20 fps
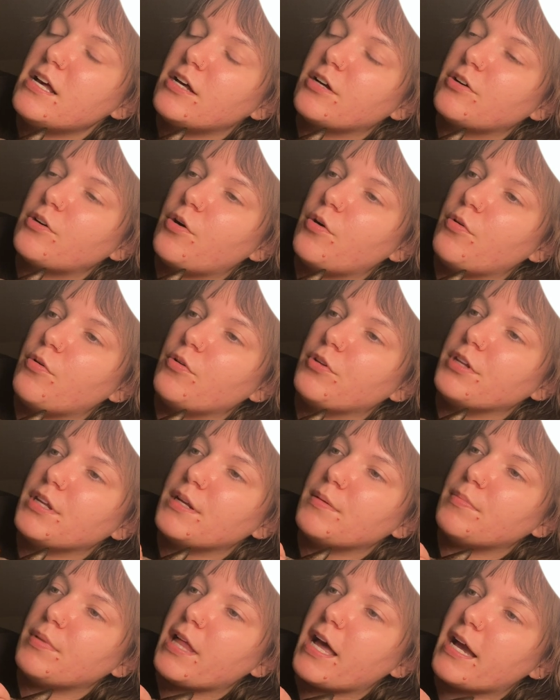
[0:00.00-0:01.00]
cold
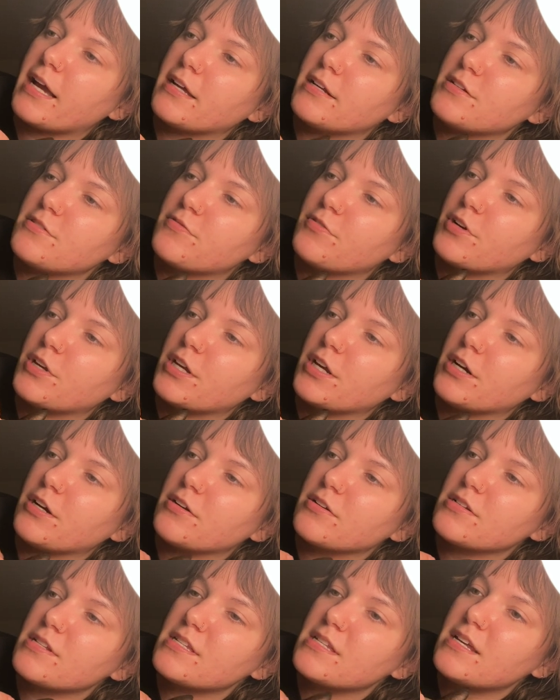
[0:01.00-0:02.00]
and blackened for
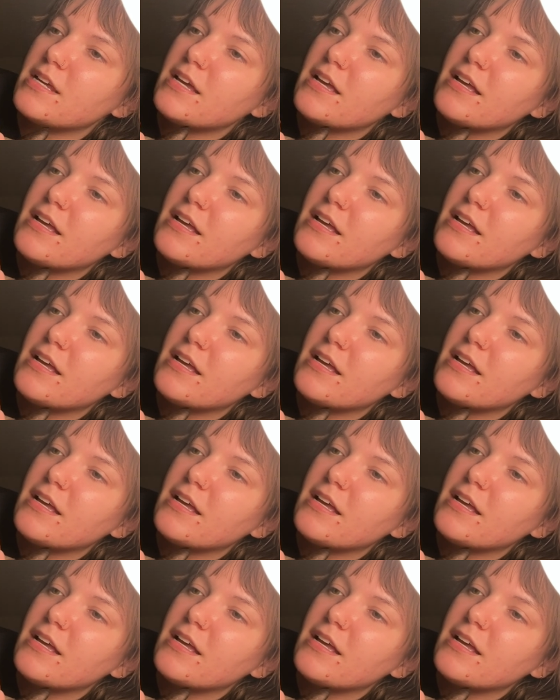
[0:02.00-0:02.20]
years.